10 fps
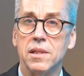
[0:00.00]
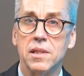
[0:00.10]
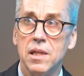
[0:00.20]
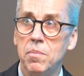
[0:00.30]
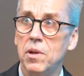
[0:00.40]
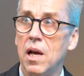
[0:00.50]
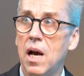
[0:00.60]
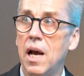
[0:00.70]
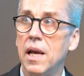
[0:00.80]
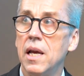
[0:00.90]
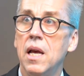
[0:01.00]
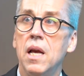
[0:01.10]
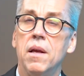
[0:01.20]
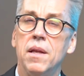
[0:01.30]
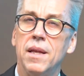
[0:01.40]
CPI,
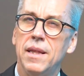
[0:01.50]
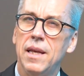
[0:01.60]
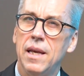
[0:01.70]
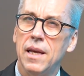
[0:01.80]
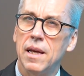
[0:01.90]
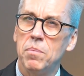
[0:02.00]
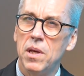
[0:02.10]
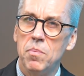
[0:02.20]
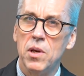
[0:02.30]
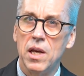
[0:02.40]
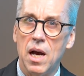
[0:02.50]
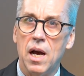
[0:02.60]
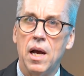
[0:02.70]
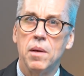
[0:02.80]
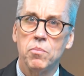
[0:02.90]
the
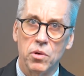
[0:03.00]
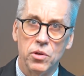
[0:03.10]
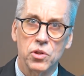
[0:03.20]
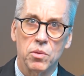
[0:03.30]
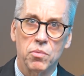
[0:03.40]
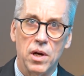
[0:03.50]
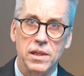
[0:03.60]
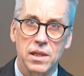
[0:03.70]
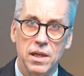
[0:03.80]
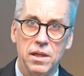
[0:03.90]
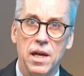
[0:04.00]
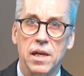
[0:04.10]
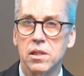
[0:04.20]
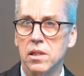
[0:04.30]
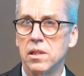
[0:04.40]
PPI, Producer Price
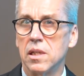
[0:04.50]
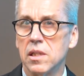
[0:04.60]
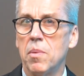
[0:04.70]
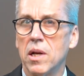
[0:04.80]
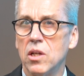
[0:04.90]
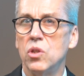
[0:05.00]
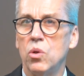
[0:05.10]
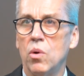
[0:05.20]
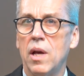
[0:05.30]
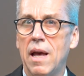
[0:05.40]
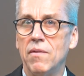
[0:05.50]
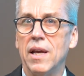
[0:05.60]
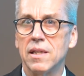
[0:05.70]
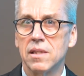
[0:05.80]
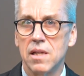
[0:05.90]
Index, is expected to have
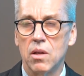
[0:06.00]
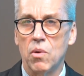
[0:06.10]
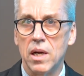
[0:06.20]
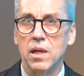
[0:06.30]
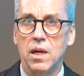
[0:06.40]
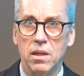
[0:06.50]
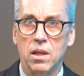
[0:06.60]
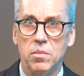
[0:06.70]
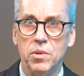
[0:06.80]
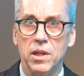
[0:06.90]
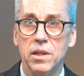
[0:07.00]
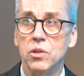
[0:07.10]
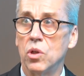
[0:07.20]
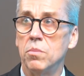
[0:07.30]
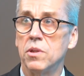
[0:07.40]
accelerated a little bit
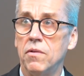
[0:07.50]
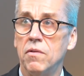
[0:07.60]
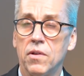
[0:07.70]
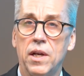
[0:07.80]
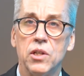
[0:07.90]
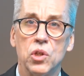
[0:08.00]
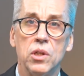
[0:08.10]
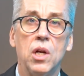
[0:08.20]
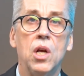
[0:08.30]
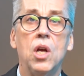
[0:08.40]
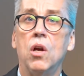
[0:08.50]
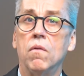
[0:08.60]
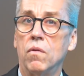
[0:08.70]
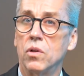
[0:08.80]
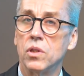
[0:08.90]
in terms of inflation
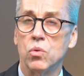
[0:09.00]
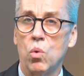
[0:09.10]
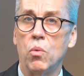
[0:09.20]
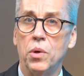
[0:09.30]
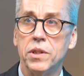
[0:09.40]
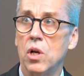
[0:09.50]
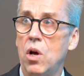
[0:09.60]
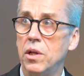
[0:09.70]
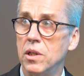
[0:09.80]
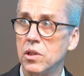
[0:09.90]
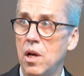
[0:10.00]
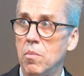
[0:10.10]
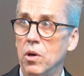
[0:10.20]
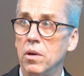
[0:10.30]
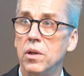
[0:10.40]
versus what we saw in
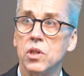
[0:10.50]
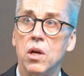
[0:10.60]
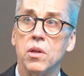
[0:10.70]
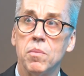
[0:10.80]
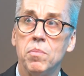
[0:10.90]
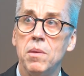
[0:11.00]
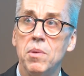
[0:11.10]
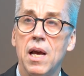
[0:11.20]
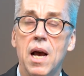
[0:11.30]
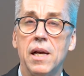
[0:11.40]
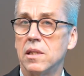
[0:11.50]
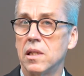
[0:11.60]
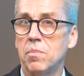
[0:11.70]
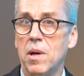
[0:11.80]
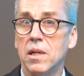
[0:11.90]
December. So the PPI is
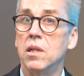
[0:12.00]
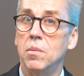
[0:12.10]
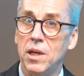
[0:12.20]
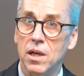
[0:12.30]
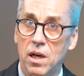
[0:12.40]
expected to be